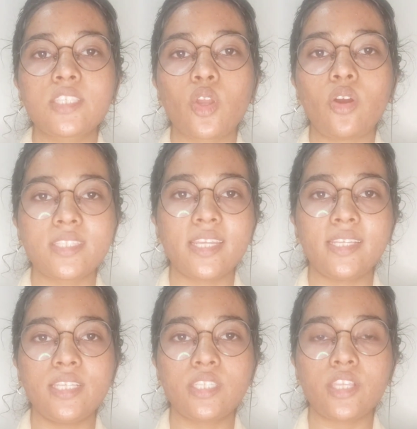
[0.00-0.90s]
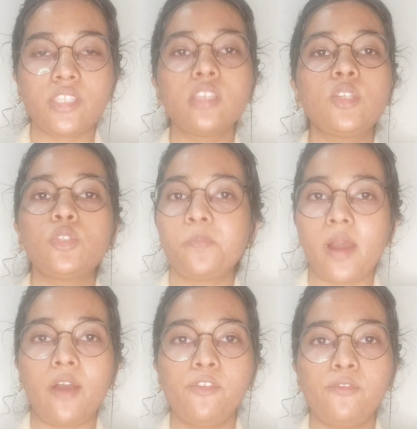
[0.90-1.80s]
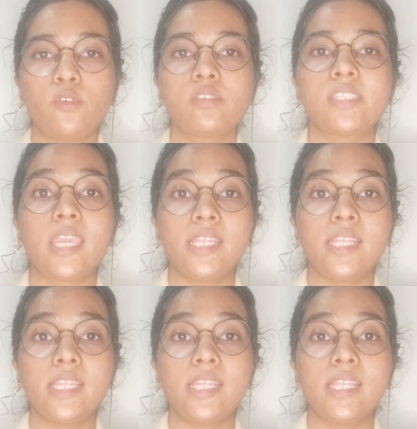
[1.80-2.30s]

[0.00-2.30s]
is constantly changing due to powerful forces